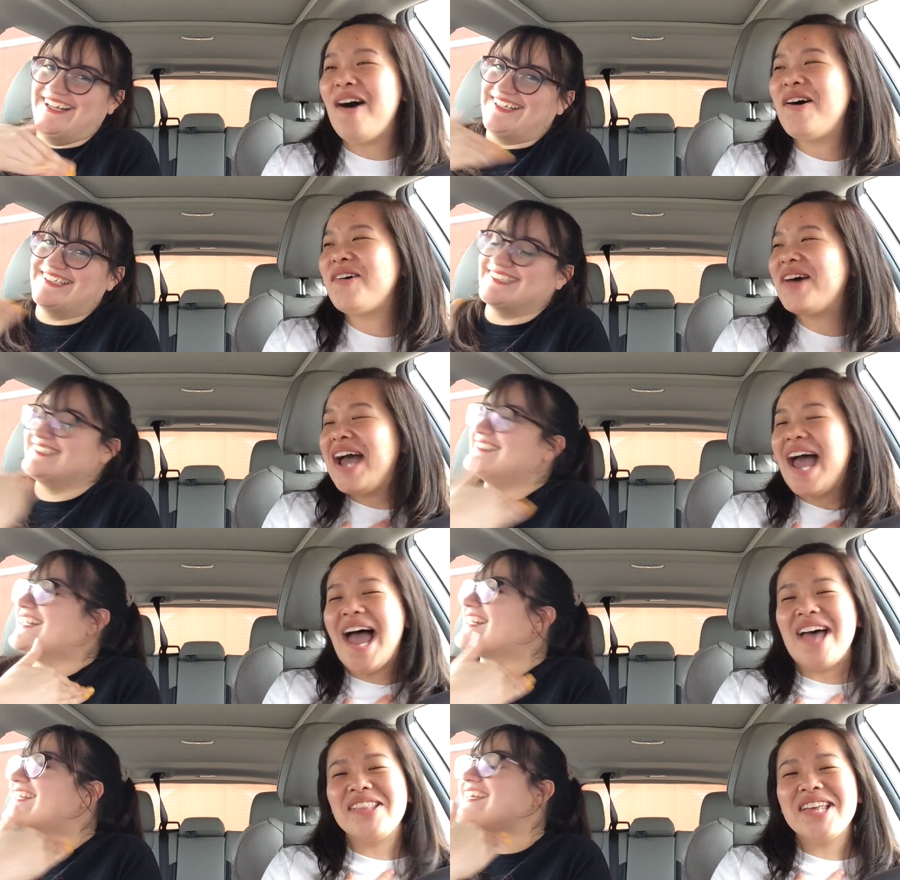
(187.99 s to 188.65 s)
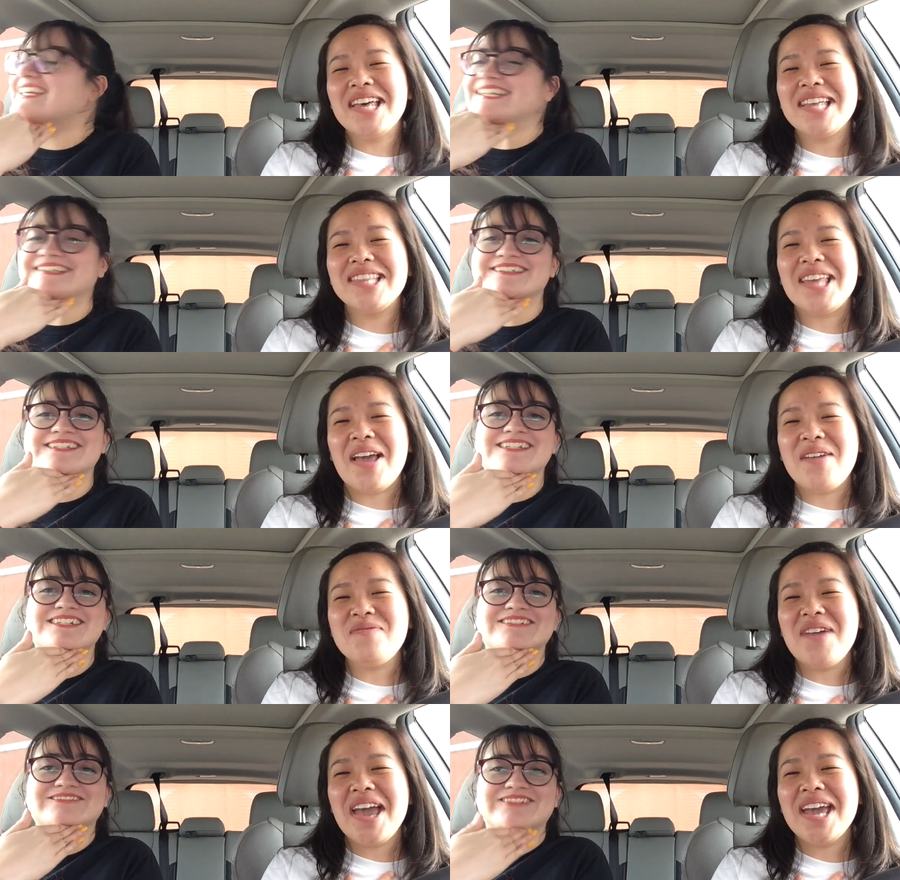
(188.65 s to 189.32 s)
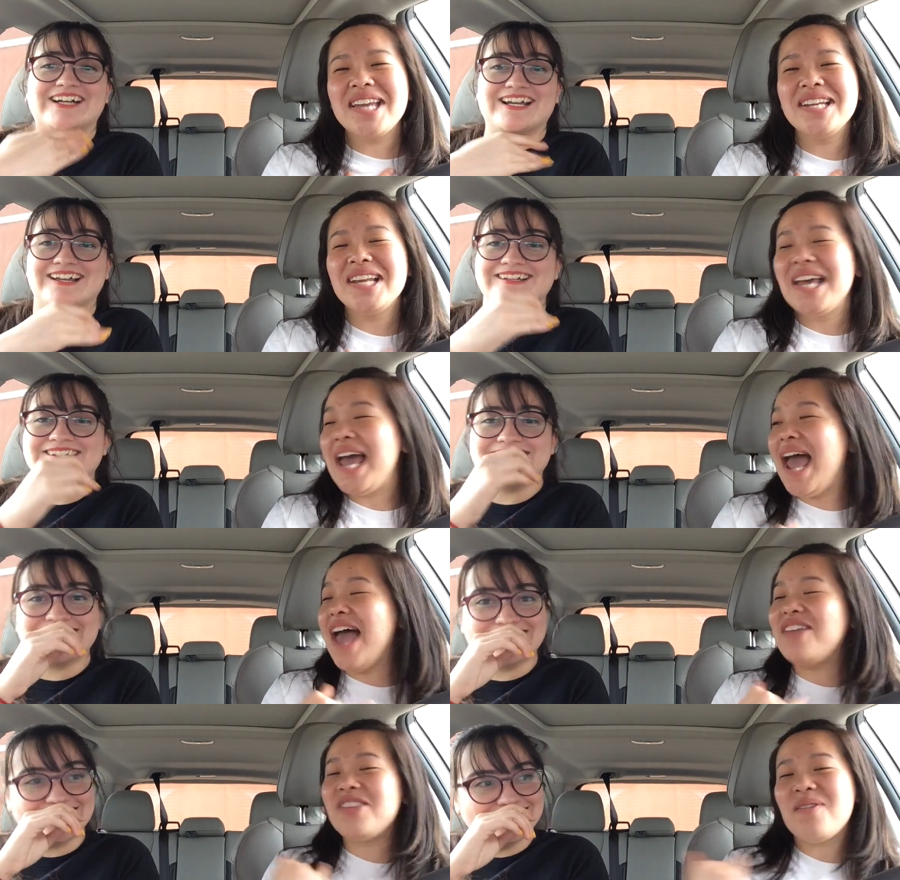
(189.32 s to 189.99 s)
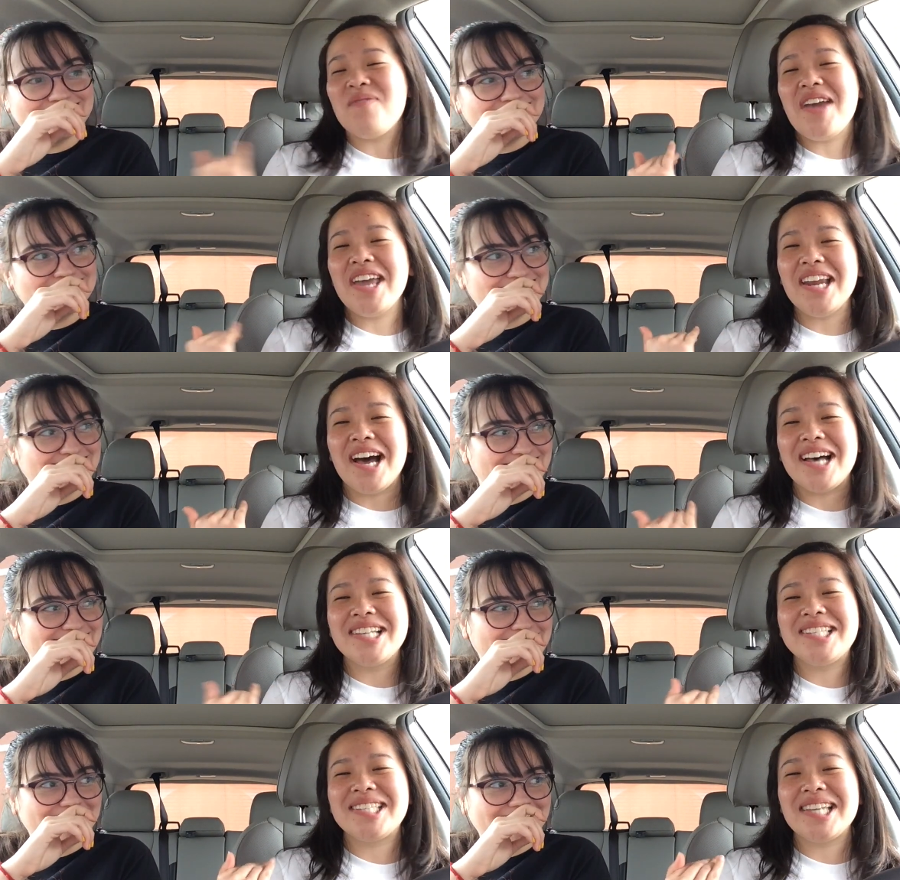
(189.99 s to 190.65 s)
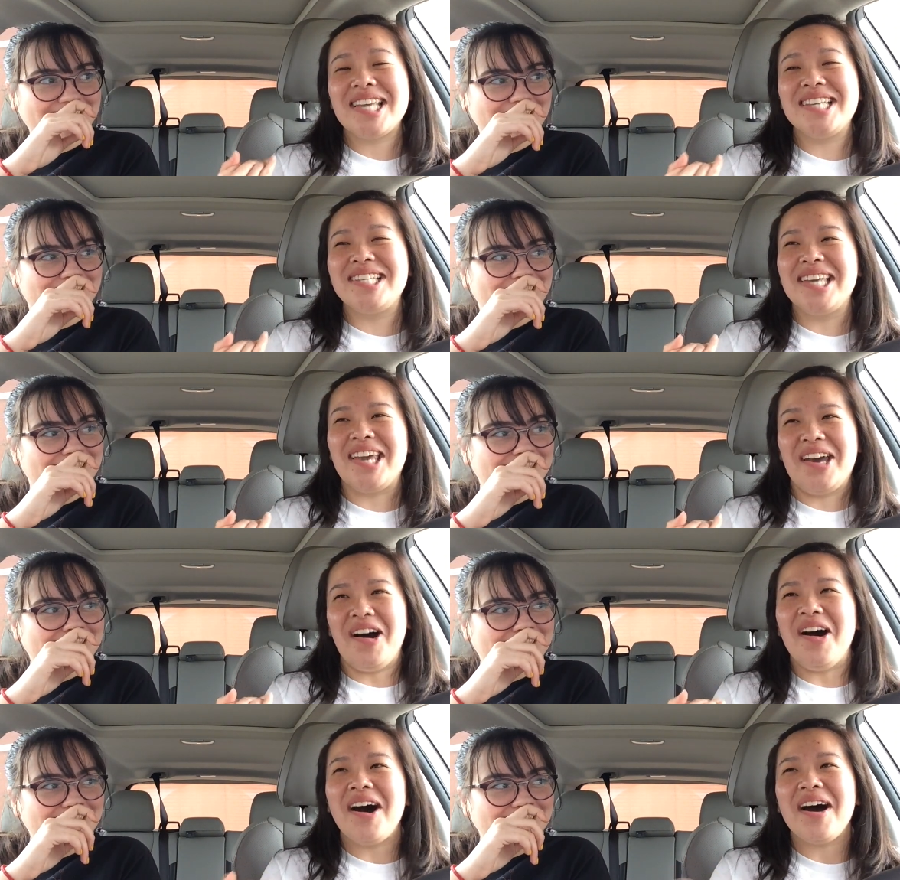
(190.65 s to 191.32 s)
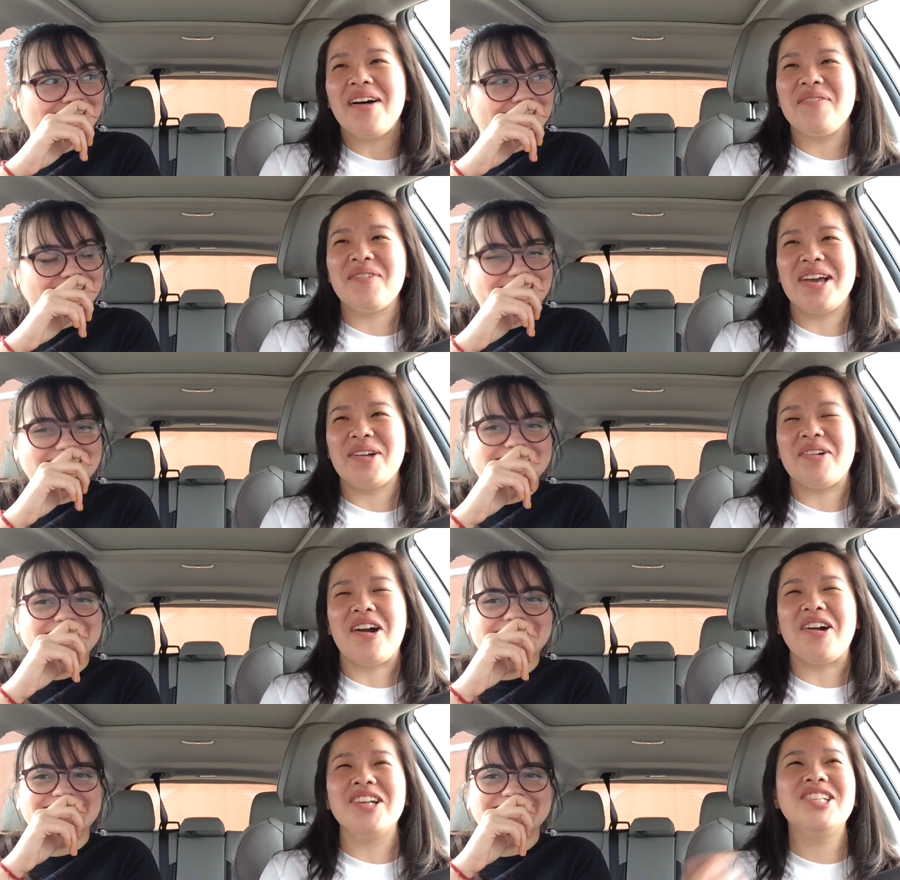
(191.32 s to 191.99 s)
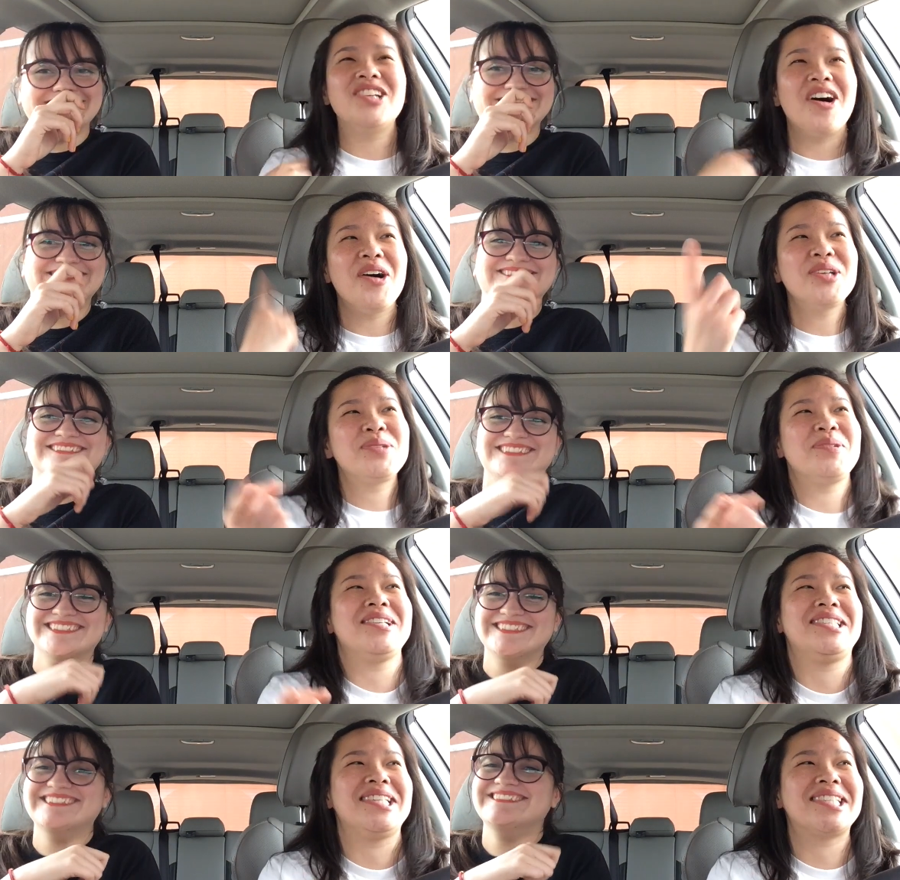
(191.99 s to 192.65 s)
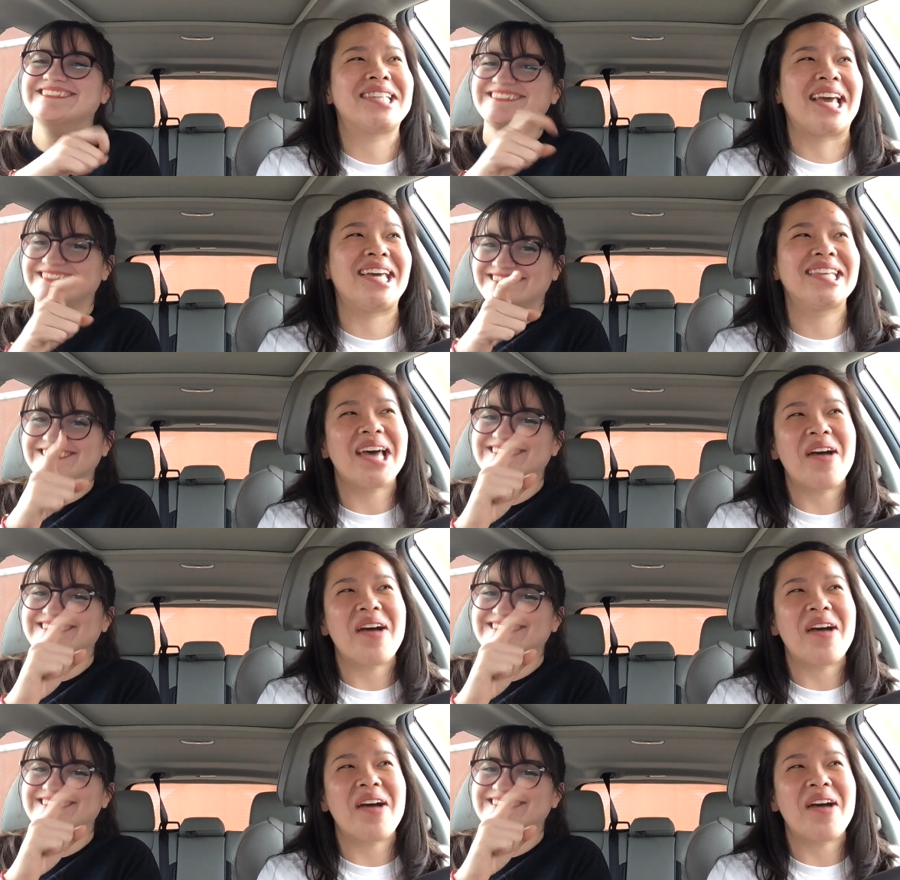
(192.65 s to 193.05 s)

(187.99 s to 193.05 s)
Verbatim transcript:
Speaker 1: Oh, I couldn't. Like, and then they made much. and they made us say yeehaw. I'm like, aren't y'all supposed to say